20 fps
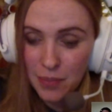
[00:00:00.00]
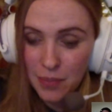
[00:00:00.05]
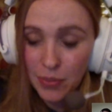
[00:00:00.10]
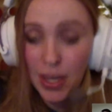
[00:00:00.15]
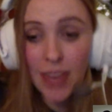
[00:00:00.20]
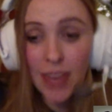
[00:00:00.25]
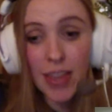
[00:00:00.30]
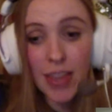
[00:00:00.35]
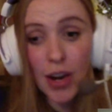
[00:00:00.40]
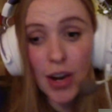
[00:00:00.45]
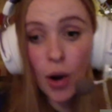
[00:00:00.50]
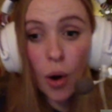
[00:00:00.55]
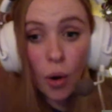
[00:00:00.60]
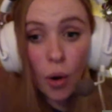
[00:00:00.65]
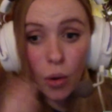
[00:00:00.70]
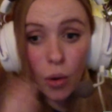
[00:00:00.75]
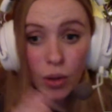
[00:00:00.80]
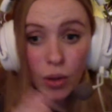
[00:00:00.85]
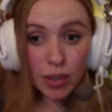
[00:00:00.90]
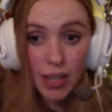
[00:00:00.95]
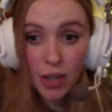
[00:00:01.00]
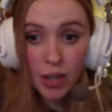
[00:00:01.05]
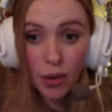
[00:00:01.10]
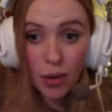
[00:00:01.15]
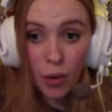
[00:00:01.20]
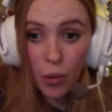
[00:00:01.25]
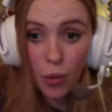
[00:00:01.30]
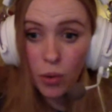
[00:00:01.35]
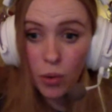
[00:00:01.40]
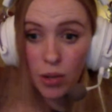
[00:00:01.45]
And that whole
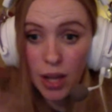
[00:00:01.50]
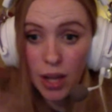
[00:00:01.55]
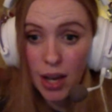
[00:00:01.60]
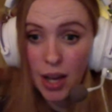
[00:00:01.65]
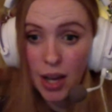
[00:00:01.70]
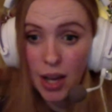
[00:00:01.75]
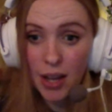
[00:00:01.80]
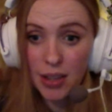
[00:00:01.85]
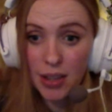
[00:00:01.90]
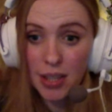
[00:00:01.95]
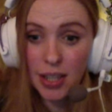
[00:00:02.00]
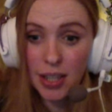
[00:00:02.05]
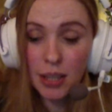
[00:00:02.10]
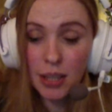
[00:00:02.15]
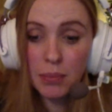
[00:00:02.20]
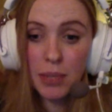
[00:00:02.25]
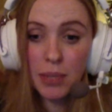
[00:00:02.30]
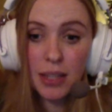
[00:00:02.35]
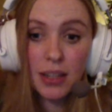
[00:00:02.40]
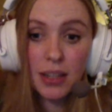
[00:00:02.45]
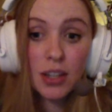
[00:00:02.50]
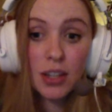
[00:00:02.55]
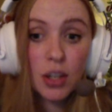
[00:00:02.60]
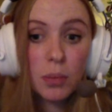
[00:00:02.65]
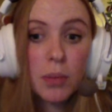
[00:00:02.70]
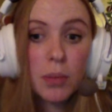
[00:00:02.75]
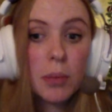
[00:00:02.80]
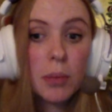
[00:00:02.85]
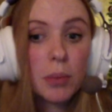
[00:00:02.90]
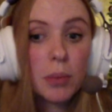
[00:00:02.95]
thing could
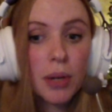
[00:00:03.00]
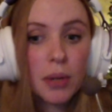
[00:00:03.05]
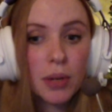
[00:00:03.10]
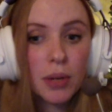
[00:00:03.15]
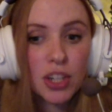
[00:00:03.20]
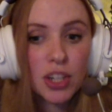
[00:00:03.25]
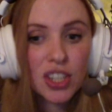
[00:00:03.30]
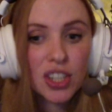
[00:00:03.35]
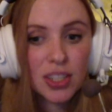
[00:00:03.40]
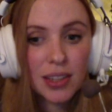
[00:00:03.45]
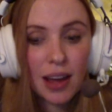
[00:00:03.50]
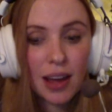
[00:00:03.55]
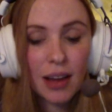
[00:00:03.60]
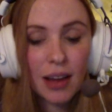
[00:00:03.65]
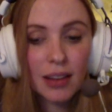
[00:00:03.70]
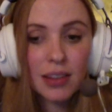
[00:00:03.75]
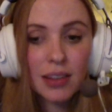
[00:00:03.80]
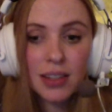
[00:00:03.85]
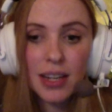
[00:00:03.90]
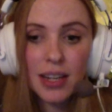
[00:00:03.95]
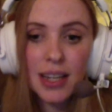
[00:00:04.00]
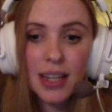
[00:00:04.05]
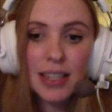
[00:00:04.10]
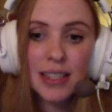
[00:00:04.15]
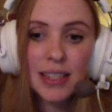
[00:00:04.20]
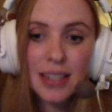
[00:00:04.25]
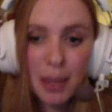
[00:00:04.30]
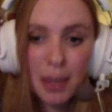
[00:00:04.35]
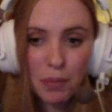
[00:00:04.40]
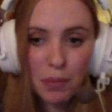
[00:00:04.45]
be pretty much stealthed
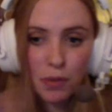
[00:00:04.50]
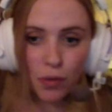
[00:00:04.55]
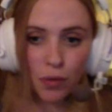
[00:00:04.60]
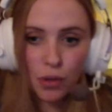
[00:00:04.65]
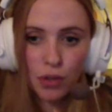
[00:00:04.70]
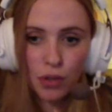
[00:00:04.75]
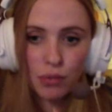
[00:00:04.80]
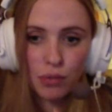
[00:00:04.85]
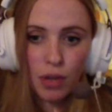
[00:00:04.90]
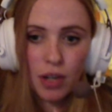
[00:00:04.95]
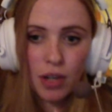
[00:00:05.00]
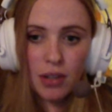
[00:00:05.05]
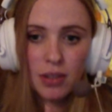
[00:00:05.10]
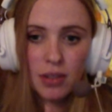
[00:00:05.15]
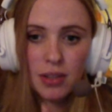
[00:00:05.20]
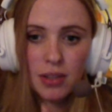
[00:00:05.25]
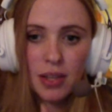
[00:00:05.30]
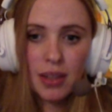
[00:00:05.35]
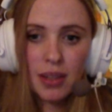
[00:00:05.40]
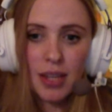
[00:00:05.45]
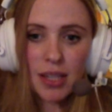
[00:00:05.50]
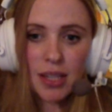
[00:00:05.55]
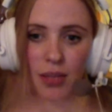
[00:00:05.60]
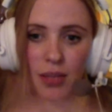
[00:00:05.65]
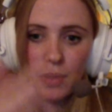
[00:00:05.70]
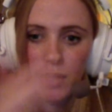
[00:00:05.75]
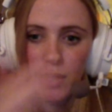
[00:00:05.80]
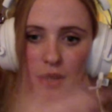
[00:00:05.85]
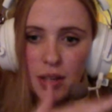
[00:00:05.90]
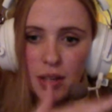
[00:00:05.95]
except for the runners, and that's
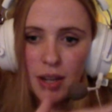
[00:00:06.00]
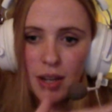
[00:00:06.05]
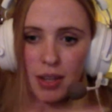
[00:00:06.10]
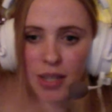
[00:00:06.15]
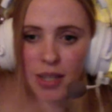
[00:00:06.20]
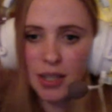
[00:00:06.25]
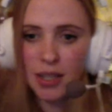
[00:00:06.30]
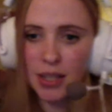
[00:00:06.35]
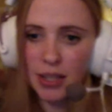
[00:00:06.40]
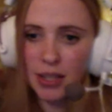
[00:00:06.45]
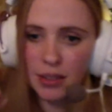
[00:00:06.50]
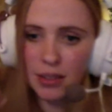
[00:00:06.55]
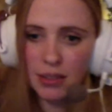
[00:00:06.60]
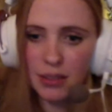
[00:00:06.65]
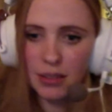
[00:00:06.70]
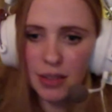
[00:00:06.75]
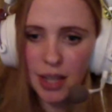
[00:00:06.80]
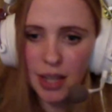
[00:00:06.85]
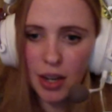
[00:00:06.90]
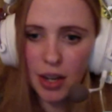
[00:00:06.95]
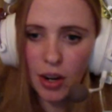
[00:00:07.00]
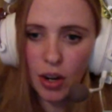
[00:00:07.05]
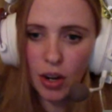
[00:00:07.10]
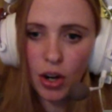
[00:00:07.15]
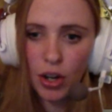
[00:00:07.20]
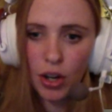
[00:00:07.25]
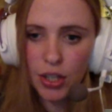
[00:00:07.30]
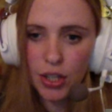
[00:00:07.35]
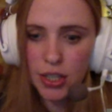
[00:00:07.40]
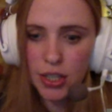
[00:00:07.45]
where I think they got caught.